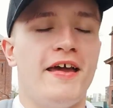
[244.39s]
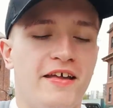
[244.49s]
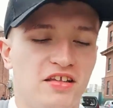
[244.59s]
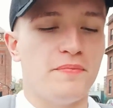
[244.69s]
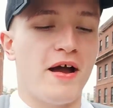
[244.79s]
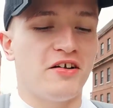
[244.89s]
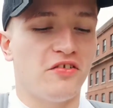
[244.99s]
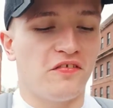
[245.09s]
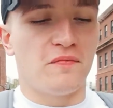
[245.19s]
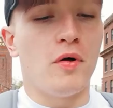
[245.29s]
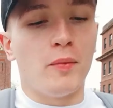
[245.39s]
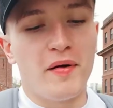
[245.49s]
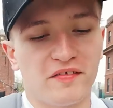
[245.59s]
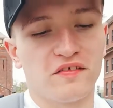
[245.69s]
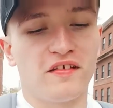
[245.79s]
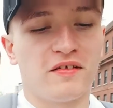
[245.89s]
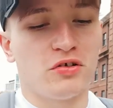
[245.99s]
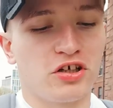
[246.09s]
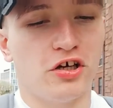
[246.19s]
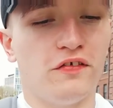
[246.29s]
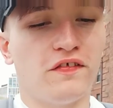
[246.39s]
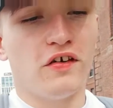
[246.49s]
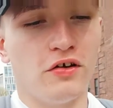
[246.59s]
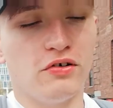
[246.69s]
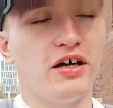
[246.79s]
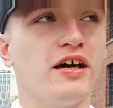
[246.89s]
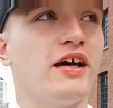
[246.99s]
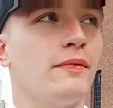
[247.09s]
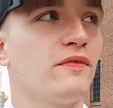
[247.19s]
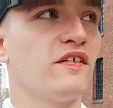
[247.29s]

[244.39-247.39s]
independent small businesses I want to go to um,